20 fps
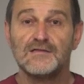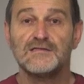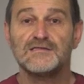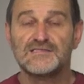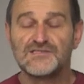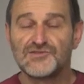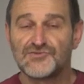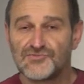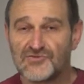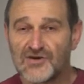
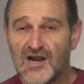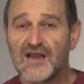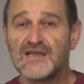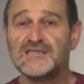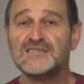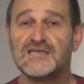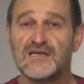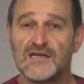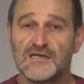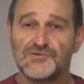The right
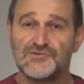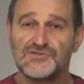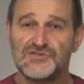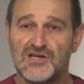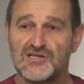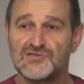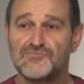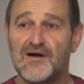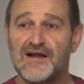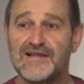thing to
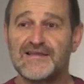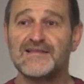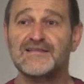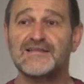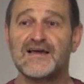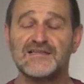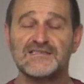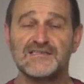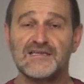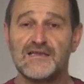change money in
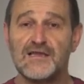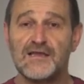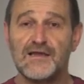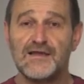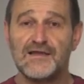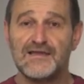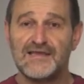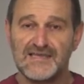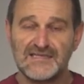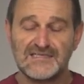
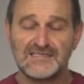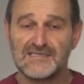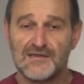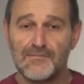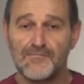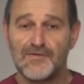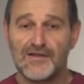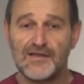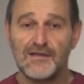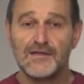Tanzania is
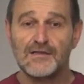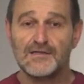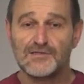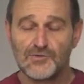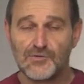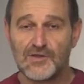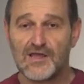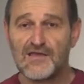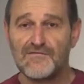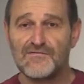simply
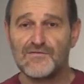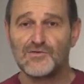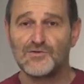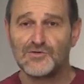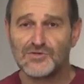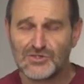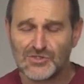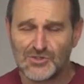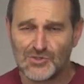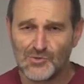to give
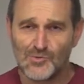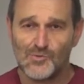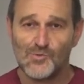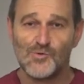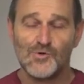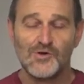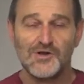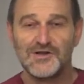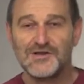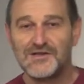you
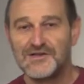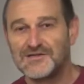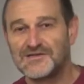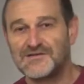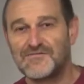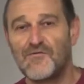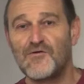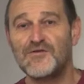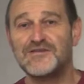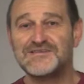two
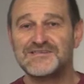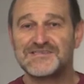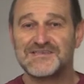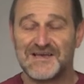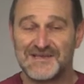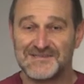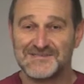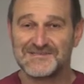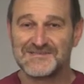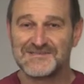20
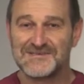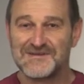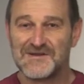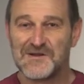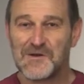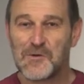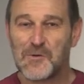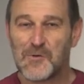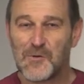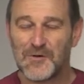cents
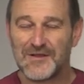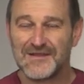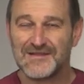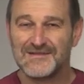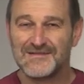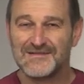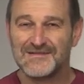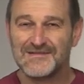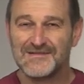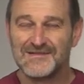coin.
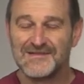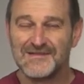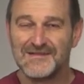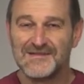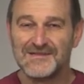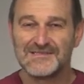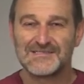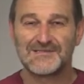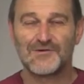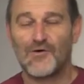
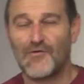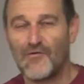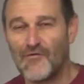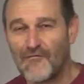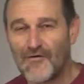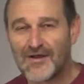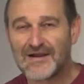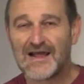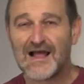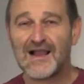So
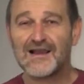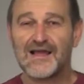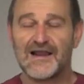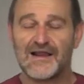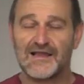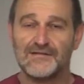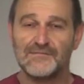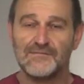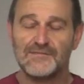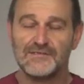what
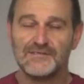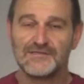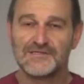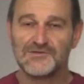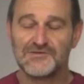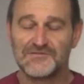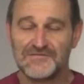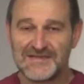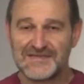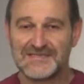algorithm
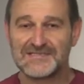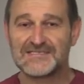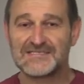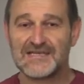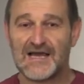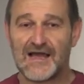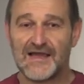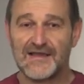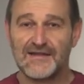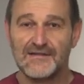should we
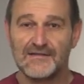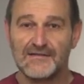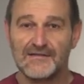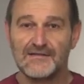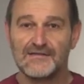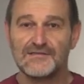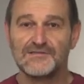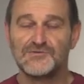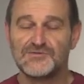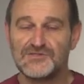design
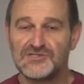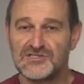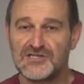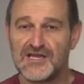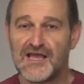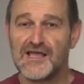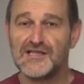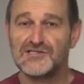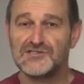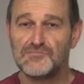to
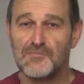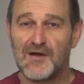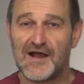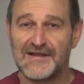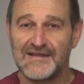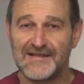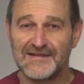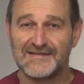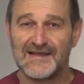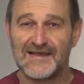change
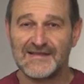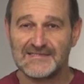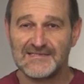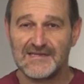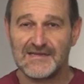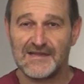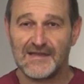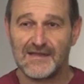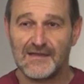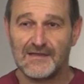money in
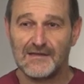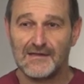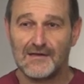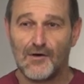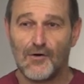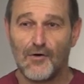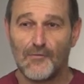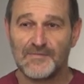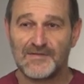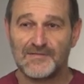Tanzania?
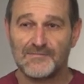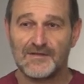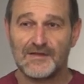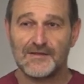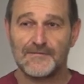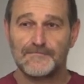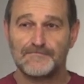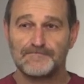optimally.